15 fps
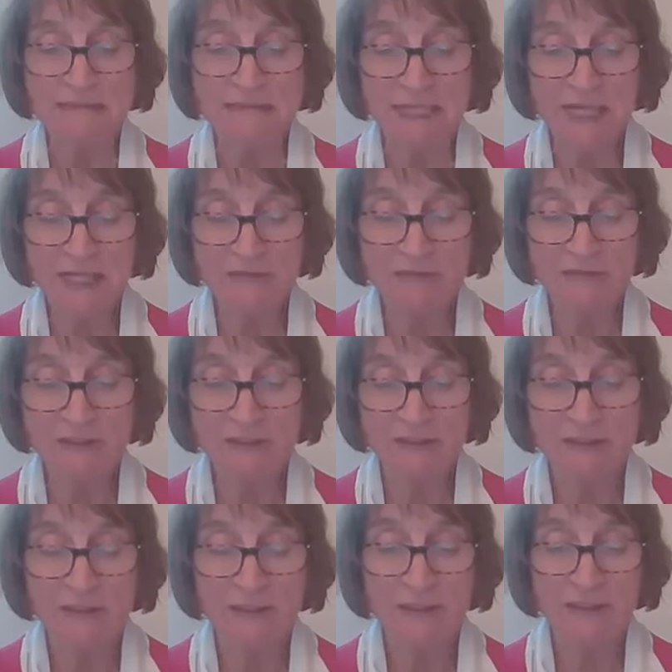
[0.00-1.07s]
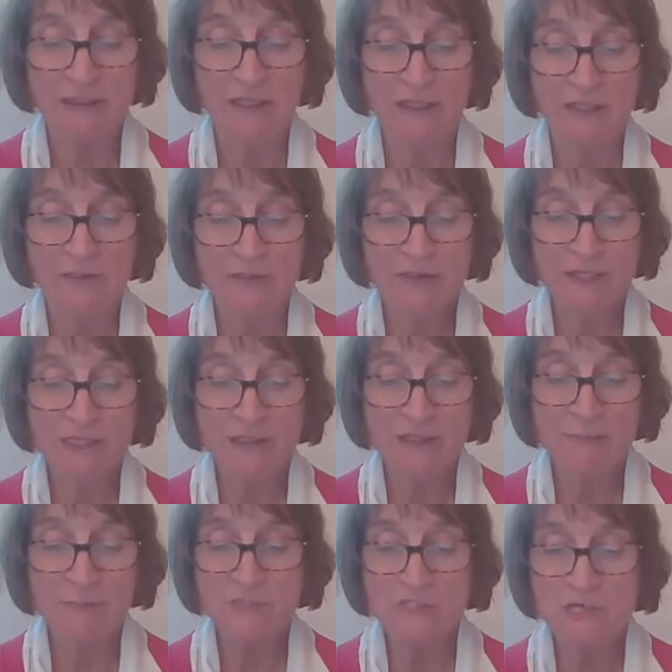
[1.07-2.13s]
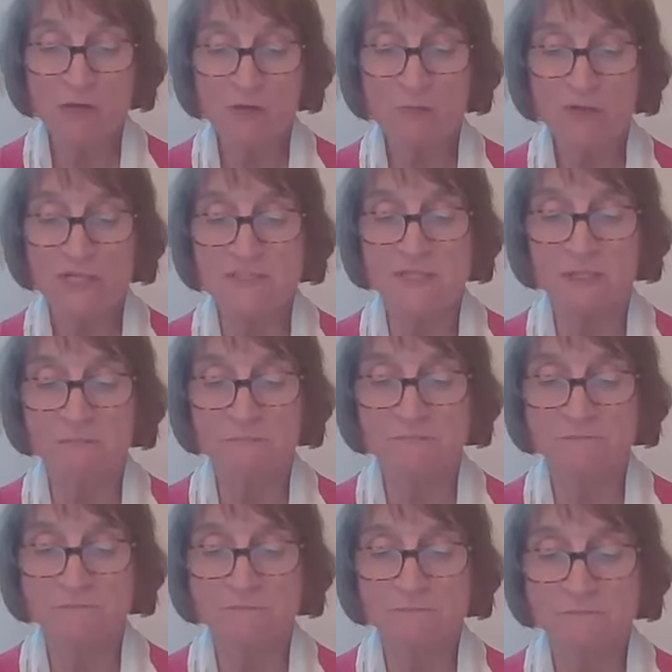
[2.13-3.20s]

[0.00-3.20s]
and death, and the numbers are rising.